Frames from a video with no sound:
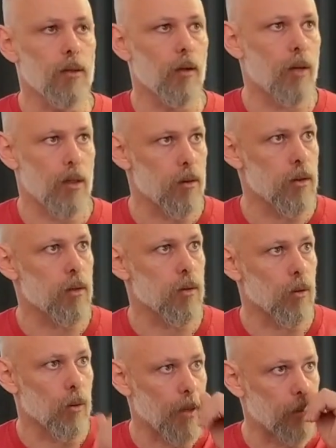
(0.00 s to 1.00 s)
10,000
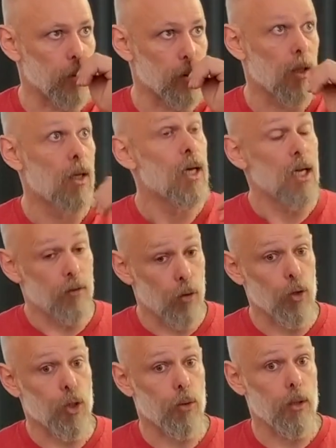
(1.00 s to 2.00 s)
years ago, right? But
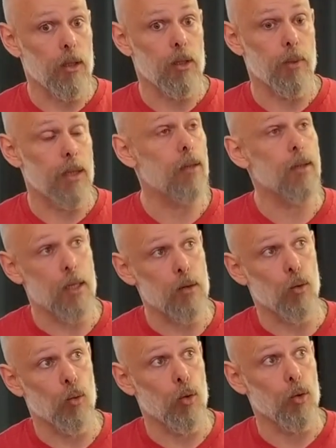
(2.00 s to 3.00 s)
evolutionarily speaking,
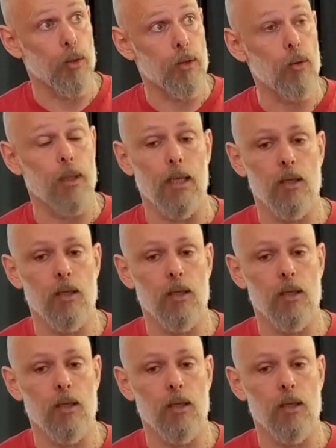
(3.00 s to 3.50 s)
that's the road we took.